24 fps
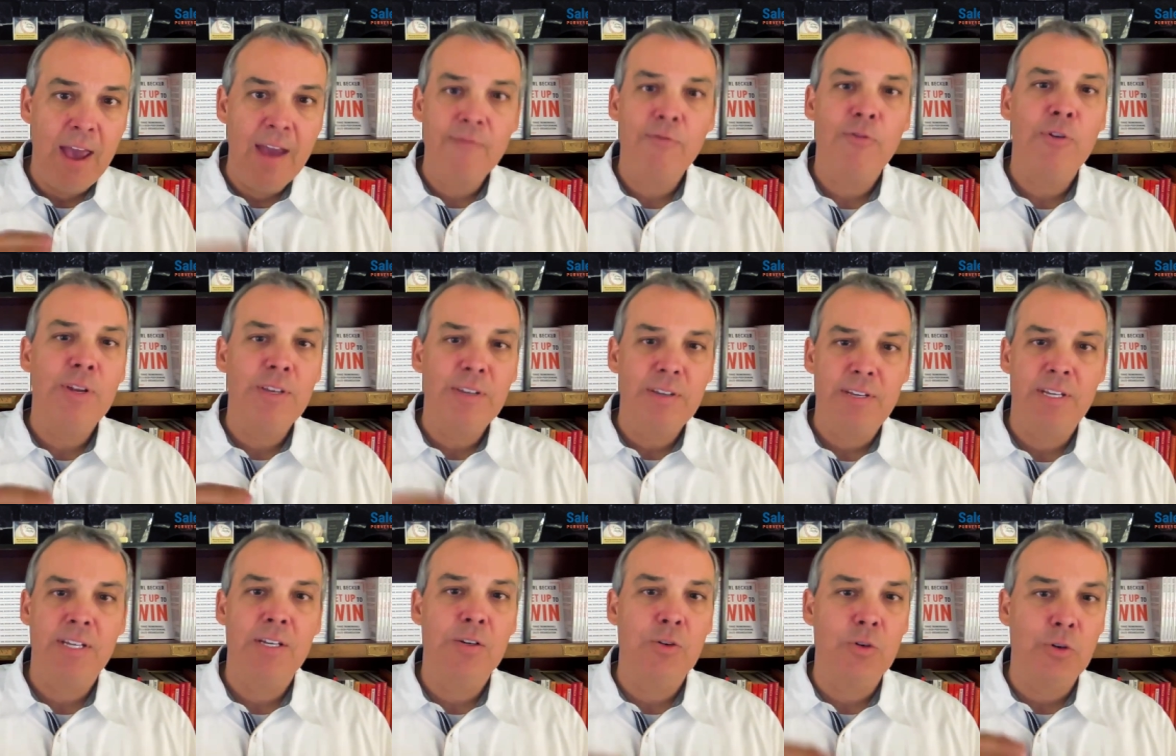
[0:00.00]
every
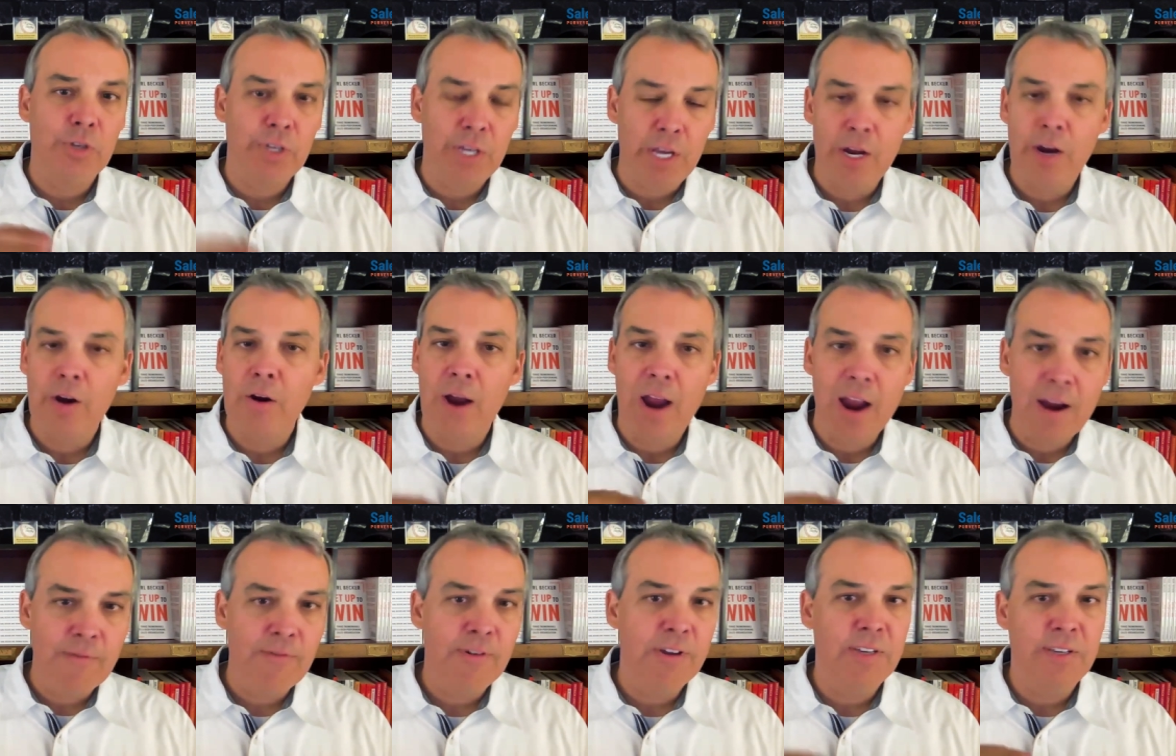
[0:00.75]
single year,
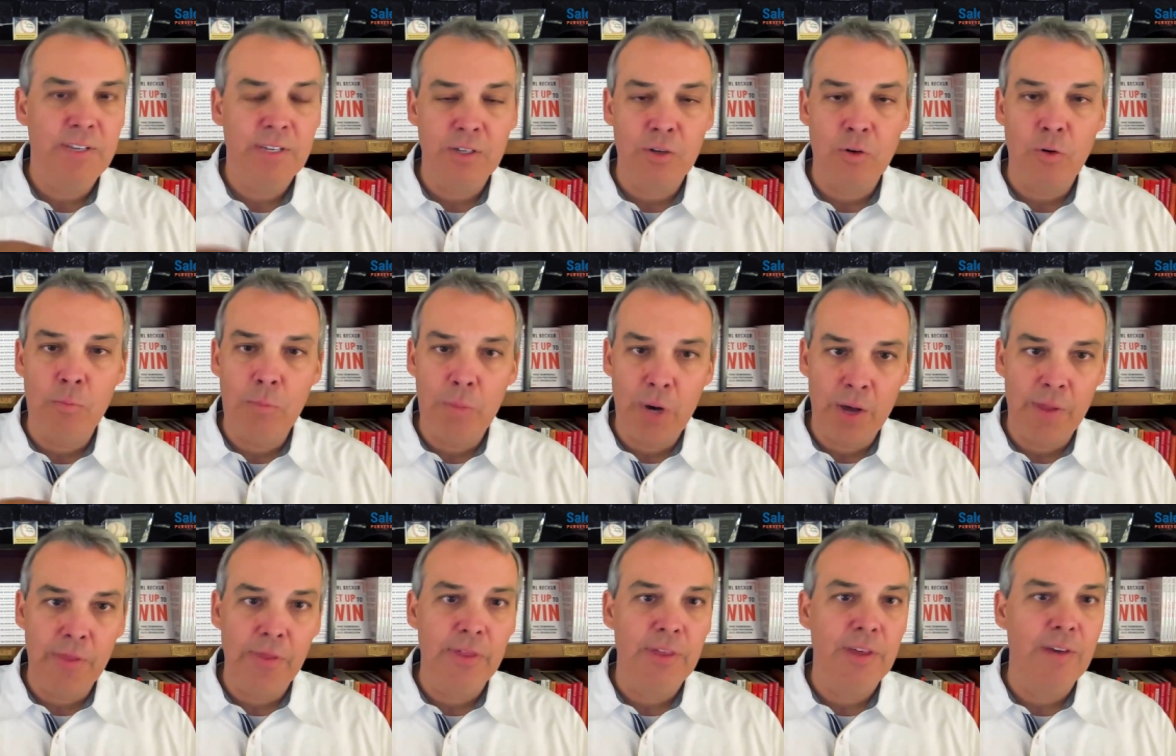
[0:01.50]
every single
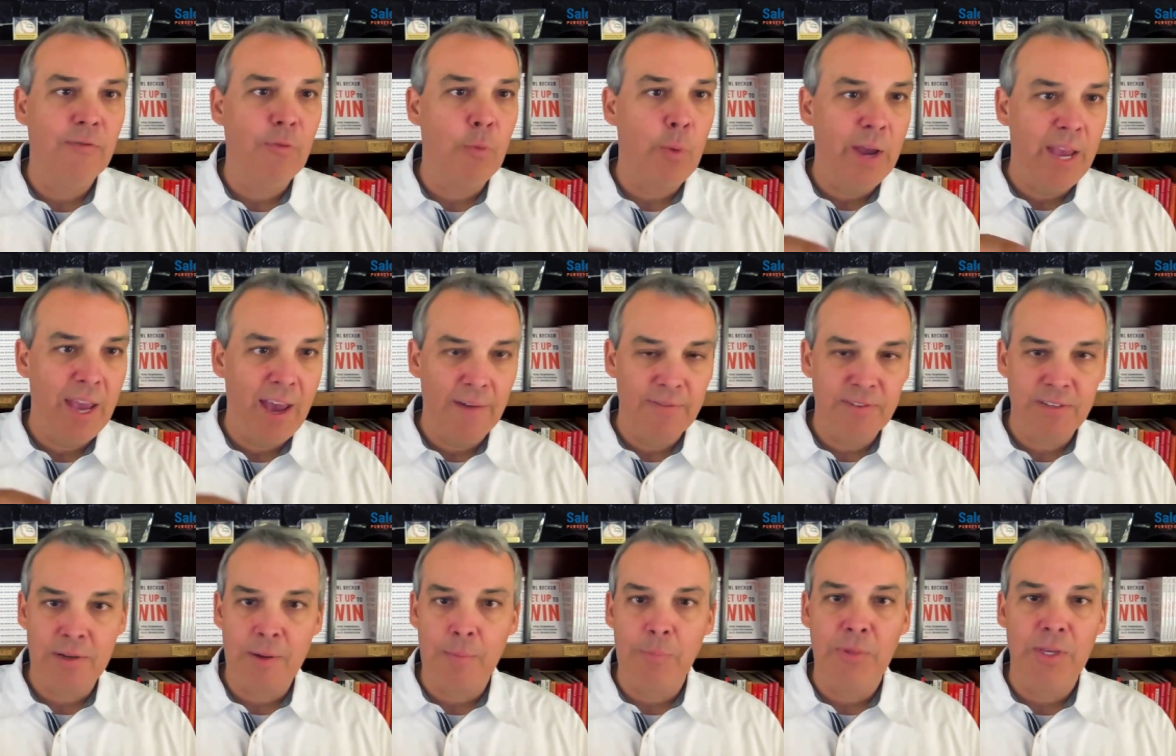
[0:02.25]
month. If we
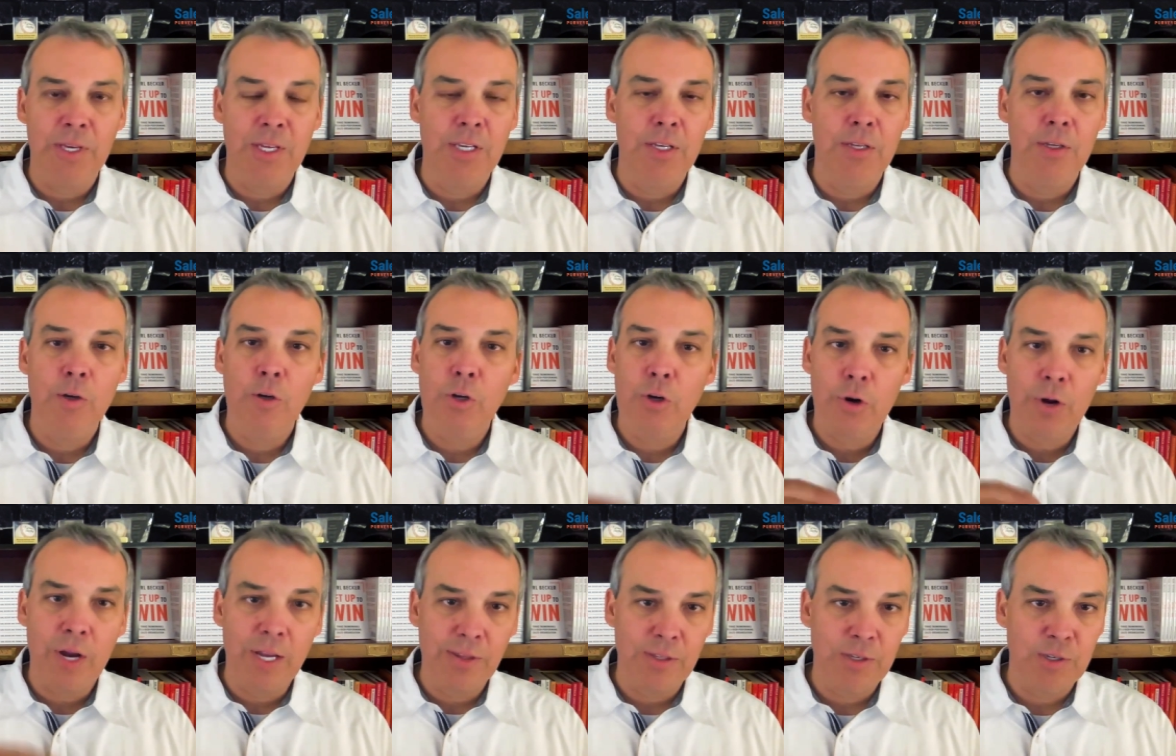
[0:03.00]
have something, you
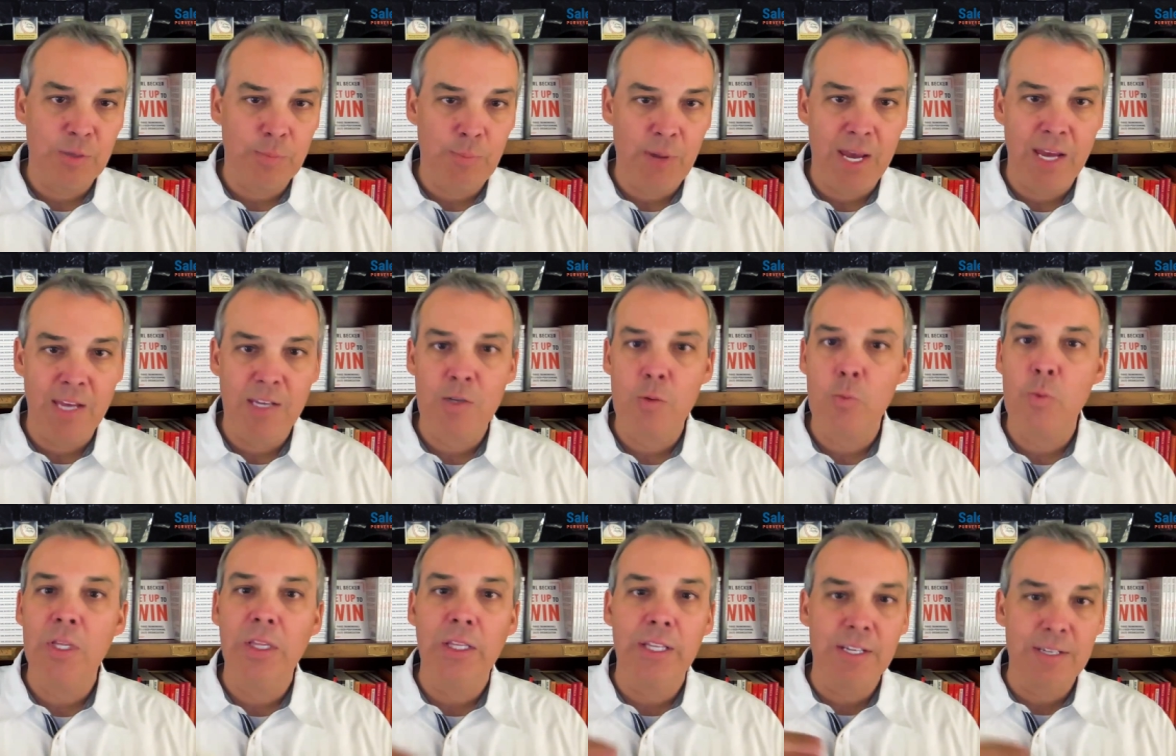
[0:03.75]
create the
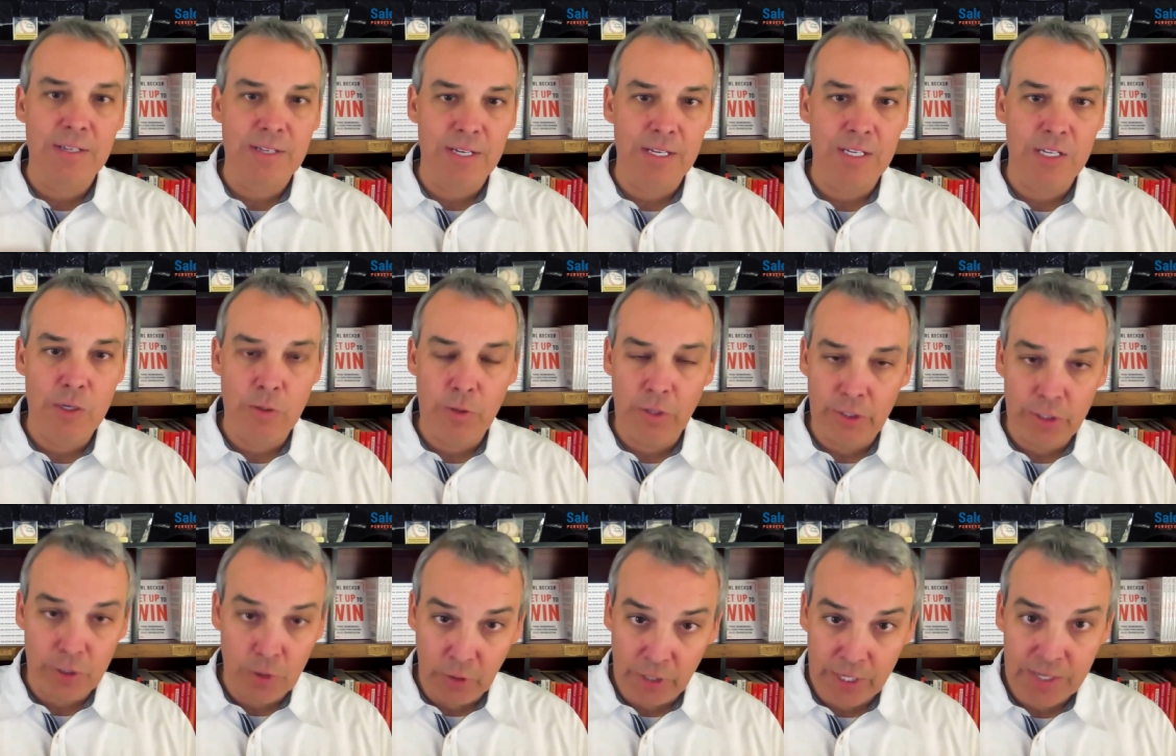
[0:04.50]
space, we listen,
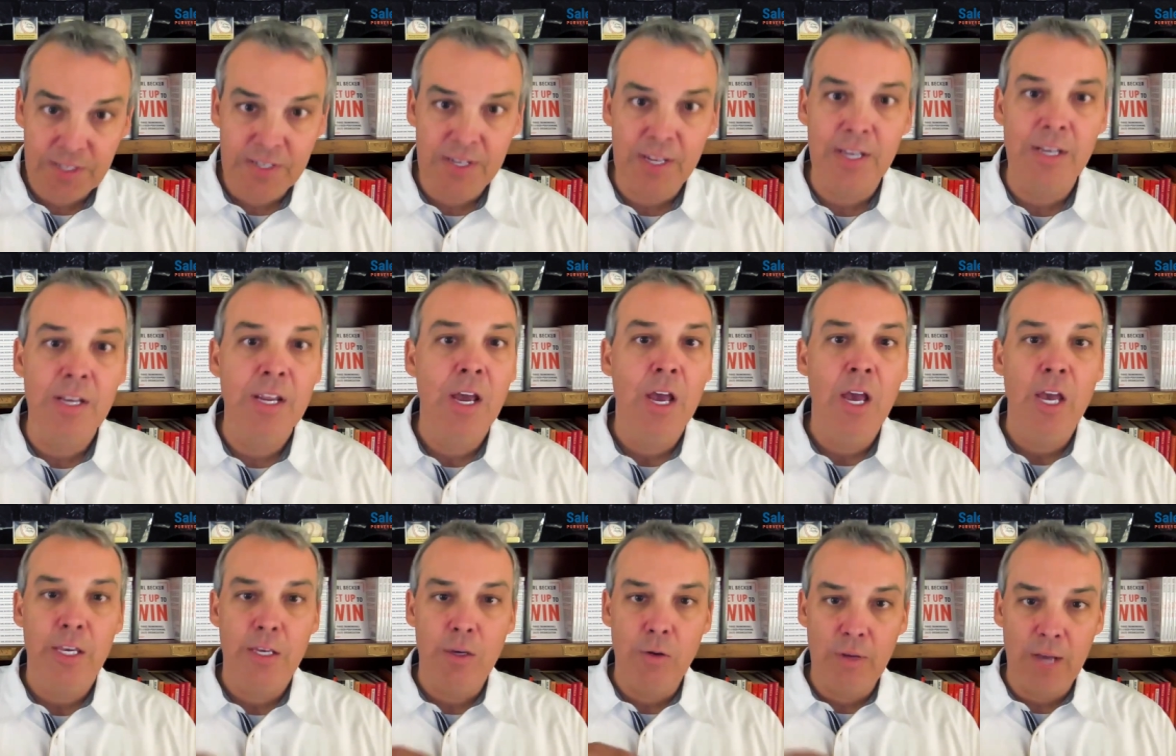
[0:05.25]
you you listen,
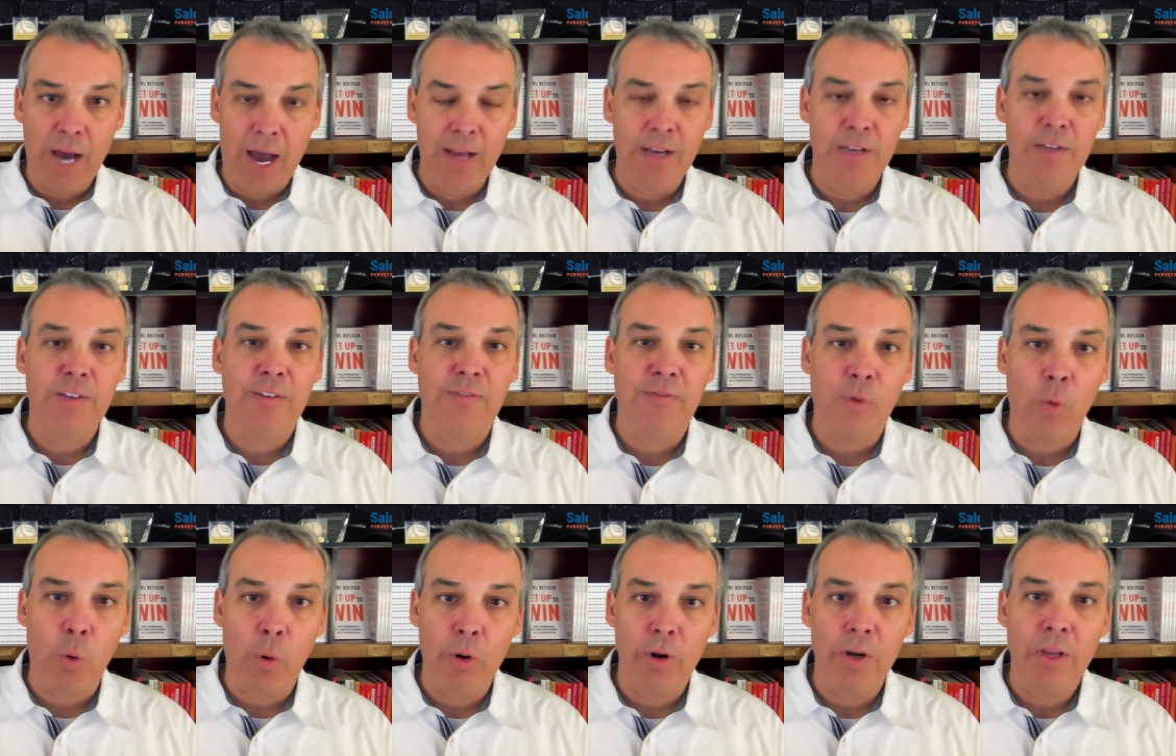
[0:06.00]
you guide us
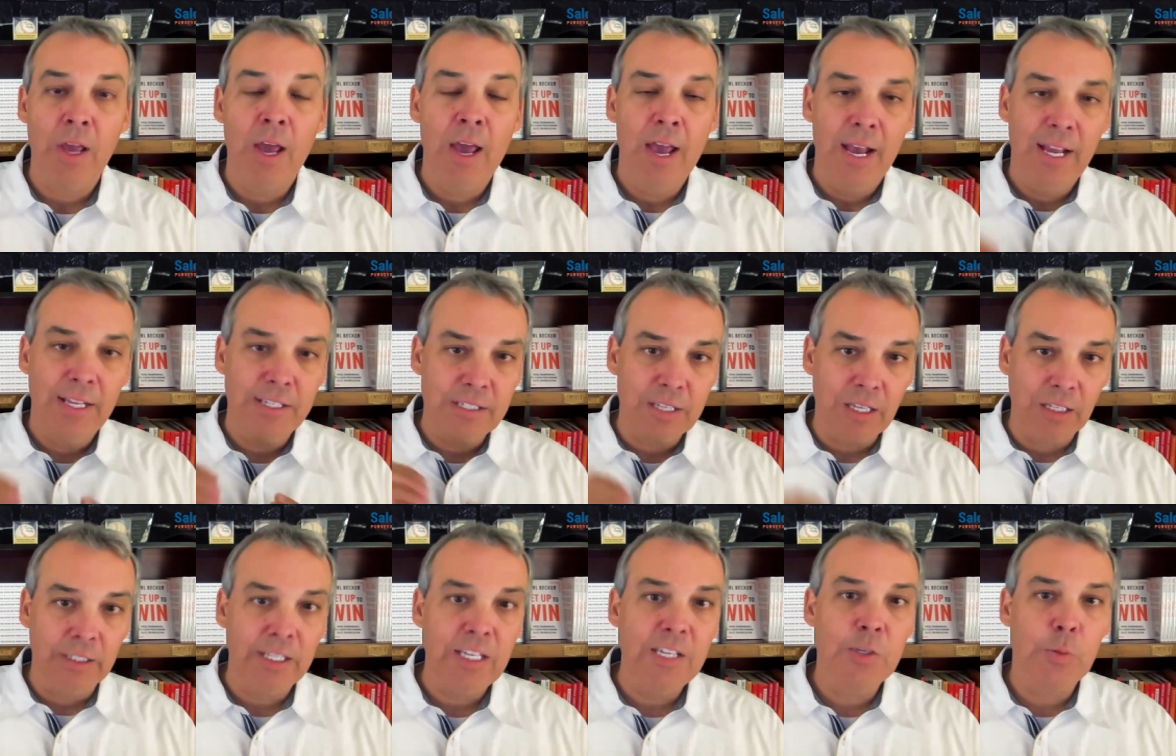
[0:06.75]
forward. It's
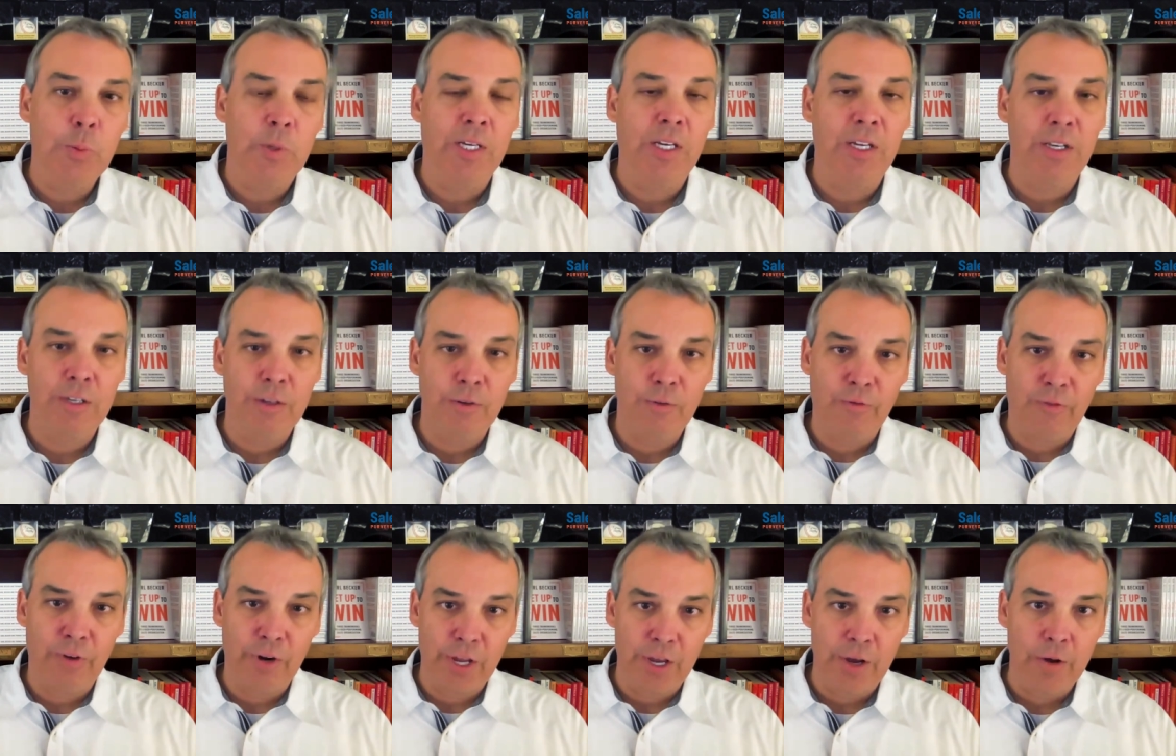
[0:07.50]
the least we can do
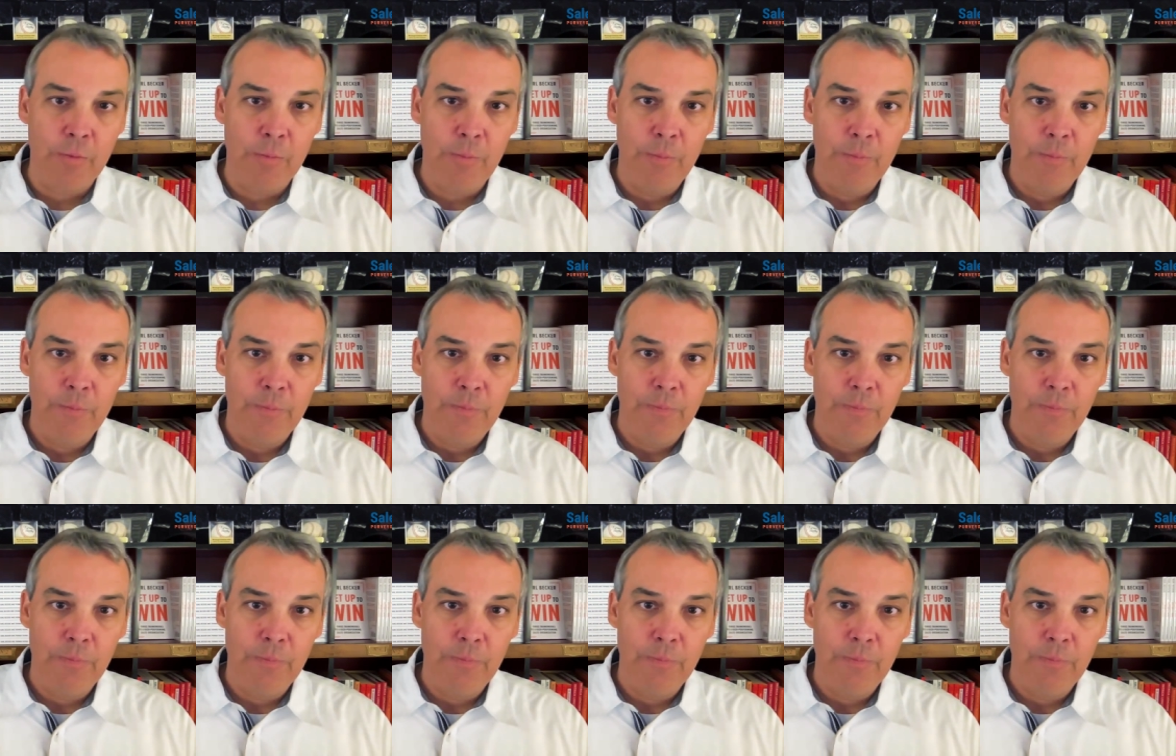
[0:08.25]
for you.